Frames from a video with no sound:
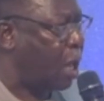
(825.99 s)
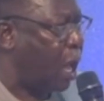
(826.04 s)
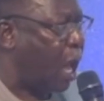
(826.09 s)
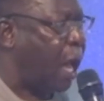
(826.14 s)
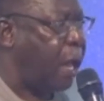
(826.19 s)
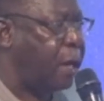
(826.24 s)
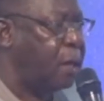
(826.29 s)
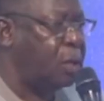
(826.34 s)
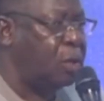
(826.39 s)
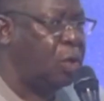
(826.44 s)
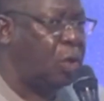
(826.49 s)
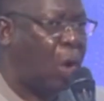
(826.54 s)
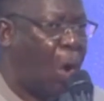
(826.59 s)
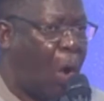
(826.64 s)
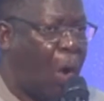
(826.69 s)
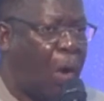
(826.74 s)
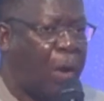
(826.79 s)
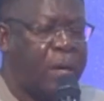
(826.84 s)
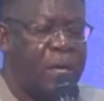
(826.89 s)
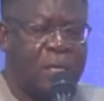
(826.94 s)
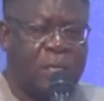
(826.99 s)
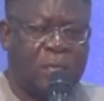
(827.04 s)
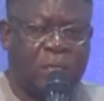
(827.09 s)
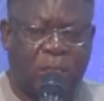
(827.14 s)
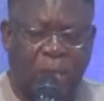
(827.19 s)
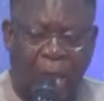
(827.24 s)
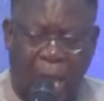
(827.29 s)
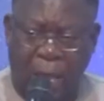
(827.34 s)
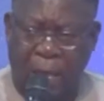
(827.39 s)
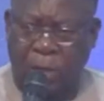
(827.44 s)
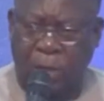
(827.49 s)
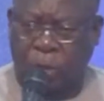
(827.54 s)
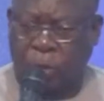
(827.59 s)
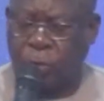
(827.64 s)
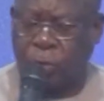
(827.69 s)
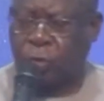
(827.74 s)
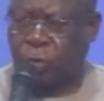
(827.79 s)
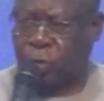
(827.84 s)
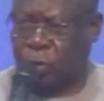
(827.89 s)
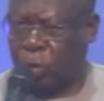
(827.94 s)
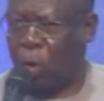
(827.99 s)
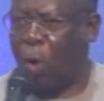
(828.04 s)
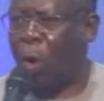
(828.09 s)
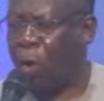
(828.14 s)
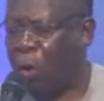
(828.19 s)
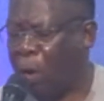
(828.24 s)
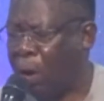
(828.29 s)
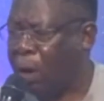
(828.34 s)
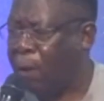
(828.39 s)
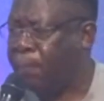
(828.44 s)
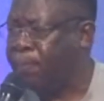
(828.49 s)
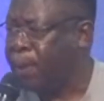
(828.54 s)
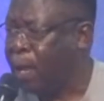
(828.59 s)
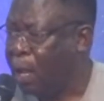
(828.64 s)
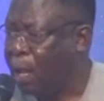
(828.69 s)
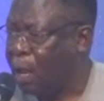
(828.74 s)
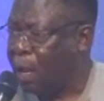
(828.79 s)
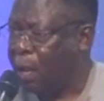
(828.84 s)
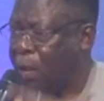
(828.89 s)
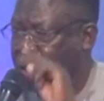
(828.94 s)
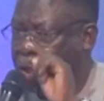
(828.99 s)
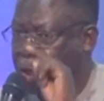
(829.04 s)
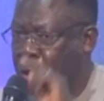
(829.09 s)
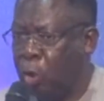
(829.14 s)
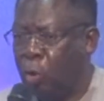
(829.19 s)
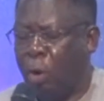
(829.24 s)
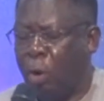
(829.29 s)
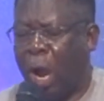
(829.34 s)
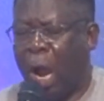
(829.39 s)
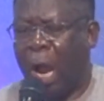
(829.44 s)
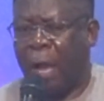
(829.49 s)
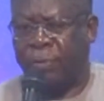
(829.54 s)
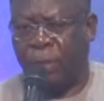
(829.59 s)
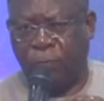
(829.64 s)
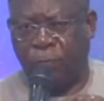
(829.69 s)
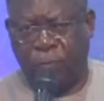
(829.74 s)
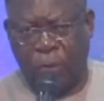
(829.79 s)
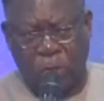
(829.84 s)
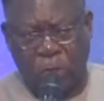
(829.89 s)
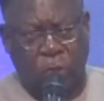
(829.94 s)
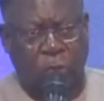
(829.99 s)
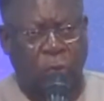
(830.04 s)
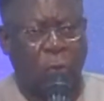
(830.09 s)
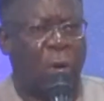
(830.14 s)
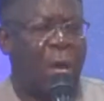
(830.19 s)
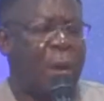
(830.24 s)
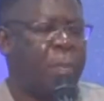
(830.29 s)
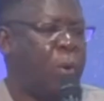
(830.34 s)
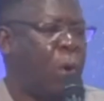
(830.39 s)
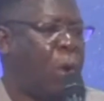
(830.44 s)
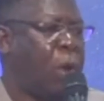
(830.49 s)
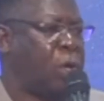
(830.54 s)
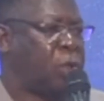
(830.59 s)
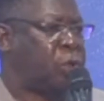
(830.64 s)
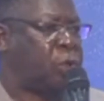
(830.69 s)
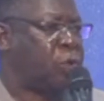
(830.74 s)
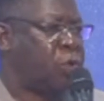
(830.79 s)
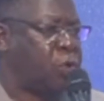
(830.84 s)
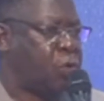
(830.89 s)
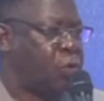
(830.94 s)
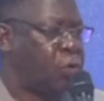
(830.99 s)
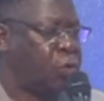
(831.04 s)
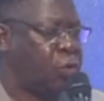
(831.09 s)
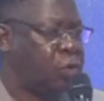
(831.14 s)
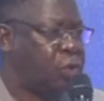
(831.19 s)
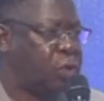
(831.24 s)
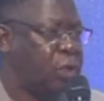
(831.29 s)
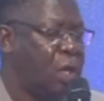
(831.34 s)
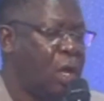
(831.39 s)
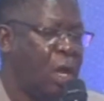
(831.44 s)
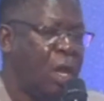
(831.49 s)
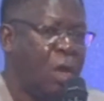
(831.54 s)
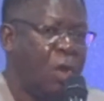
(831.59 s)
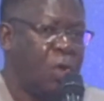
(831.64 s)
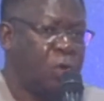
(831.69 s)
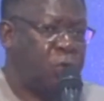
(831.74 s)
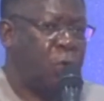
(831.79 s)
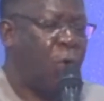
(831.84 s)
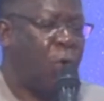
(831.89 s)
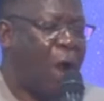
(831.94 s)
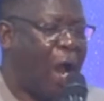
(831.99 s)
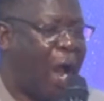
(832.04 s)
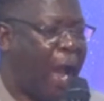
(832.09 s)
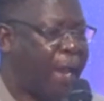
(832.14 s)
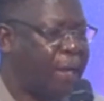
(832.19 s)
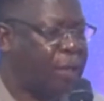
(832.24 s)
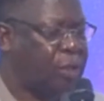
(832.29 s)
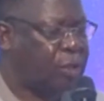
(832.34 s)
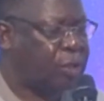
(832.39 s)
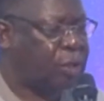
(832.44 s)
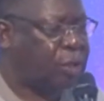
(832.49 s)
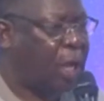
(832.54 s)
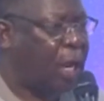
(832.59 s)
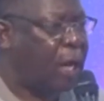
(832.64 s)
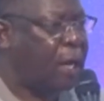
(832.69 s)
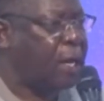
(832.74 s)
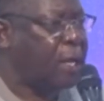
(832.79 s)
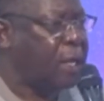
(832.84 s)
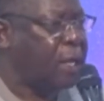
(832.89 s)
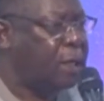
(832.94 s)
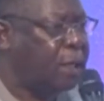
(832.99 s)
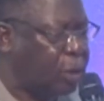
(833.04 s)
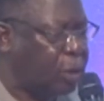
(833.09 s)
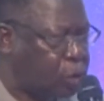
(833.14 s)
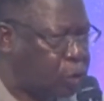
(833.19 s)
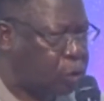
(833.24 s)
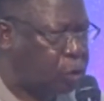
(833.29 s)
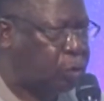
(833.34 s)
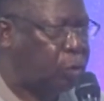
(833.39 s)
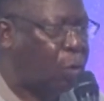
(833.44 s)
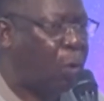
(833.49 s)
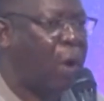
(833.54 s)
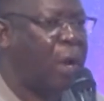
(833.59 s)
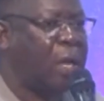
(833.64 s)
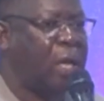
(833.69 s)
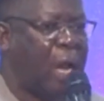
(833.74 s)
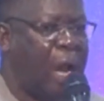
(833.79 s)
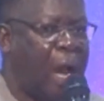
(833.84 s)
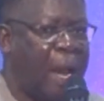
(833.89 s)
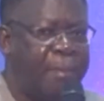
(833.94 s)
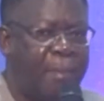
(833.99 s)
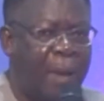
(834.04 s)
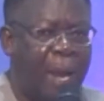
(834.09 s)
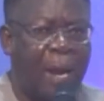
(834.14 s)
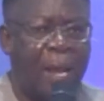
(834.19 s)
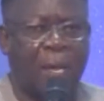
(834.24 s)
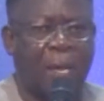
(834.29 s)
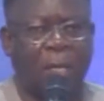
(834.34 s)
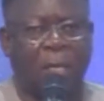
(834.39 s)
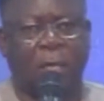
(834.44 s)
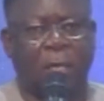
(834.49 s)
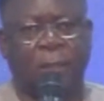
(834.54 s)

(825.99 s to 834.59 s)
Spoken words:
And God said to Saul, you are the vessel I'm going to use to utterly destroy Amalek.